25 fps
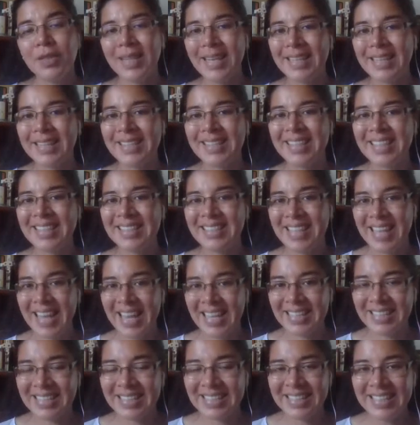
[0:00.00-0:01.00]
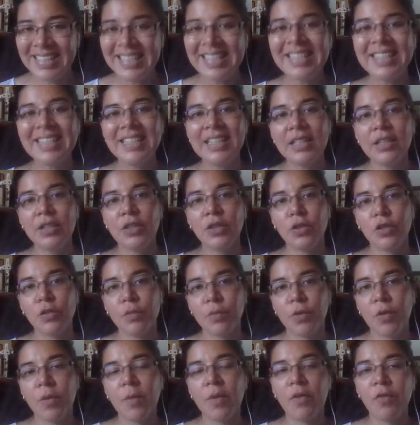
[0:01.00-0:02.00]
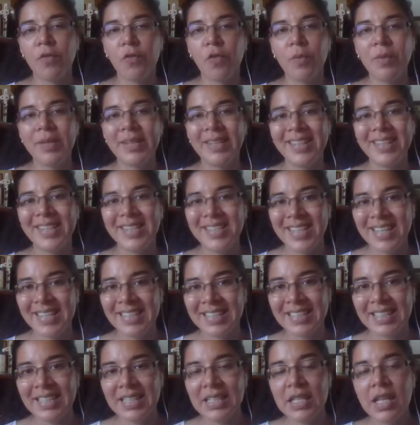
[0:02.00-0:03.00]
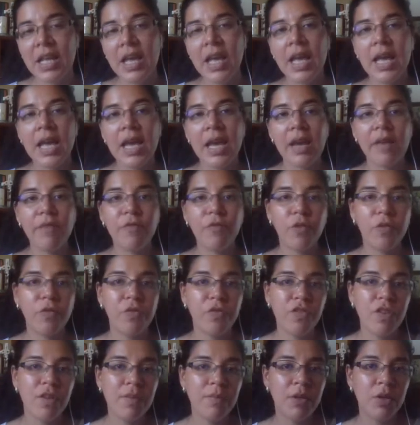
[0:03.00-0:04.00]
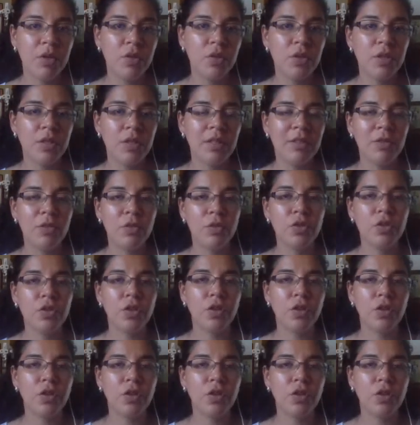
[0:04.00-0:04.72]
that's the testes, so sperm are formed in the testes, and for females, those are